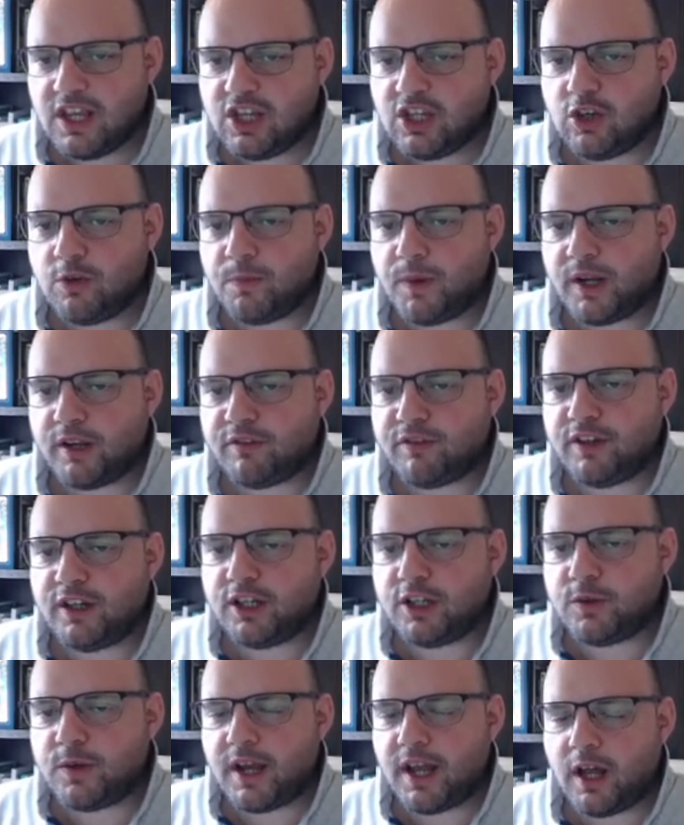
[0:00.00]
You might feel
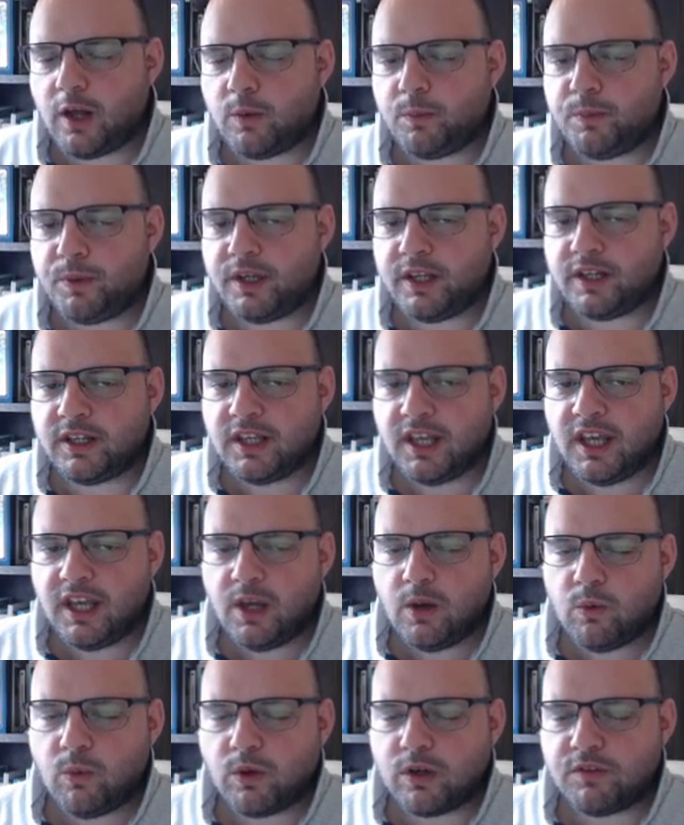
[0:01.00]
you are helping
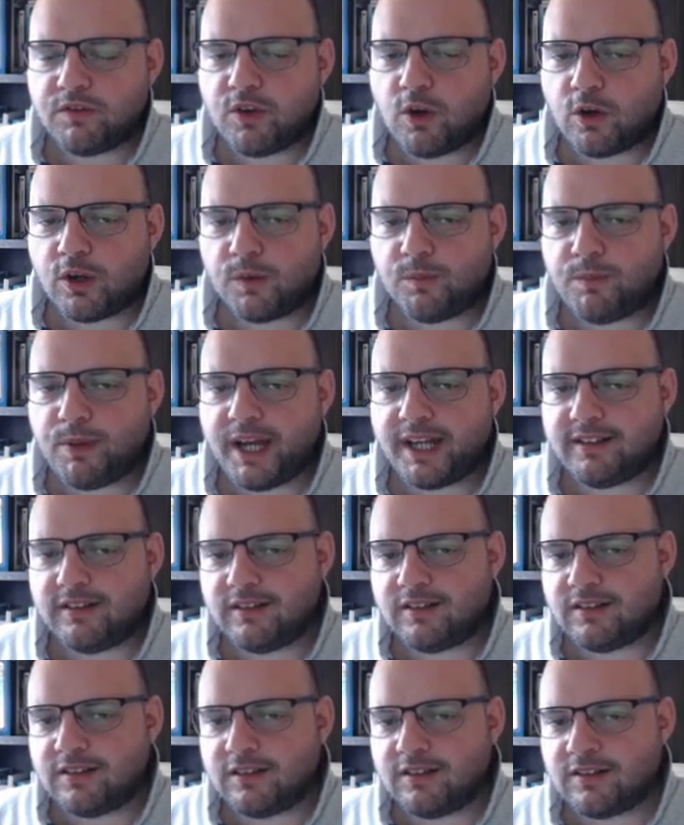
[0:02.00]
one of your
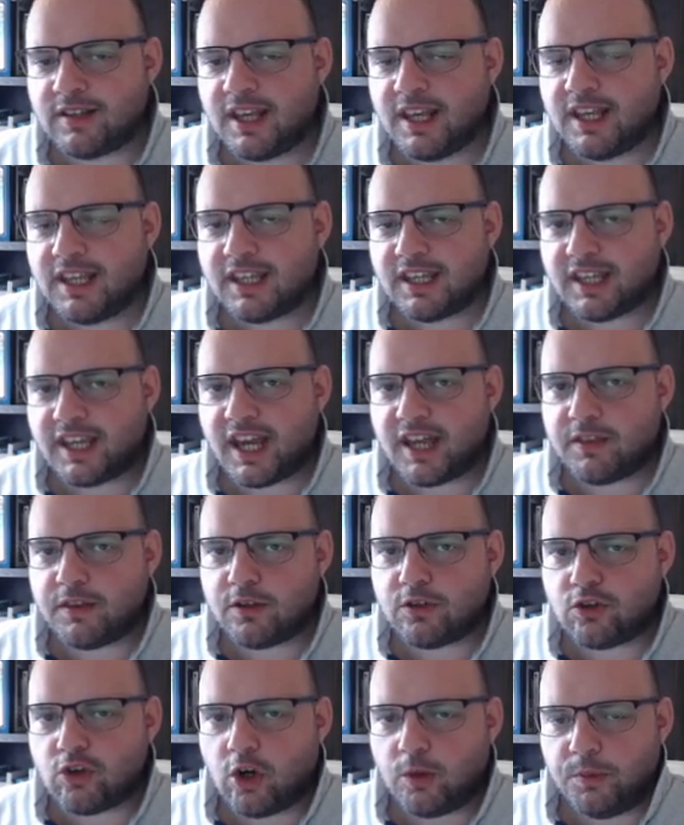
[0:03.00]
competitors get
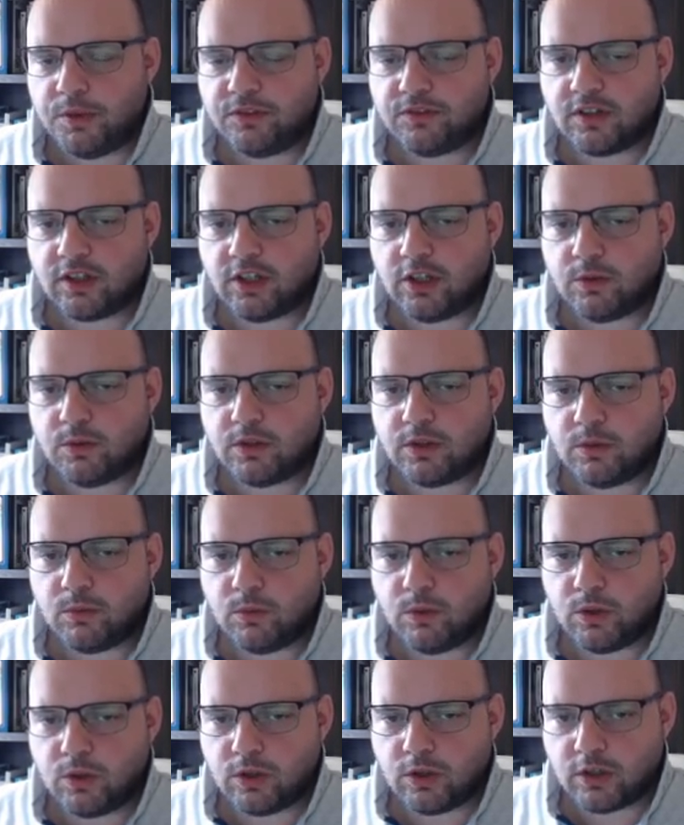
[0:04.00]
the job and secure the
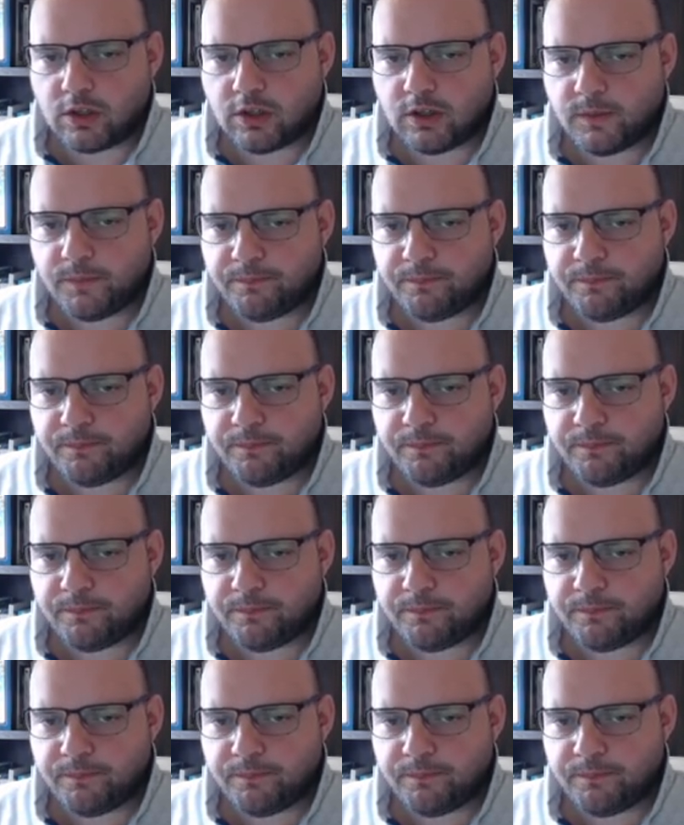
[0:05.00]
work.